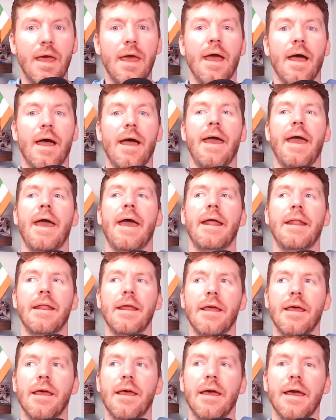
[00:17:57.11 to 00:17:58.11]

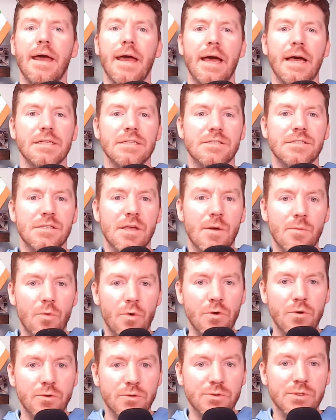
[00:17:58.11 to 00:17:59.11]
And as
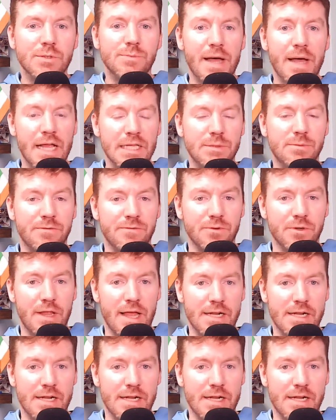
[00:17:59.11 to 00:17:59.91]
someone who's responsible for a lot of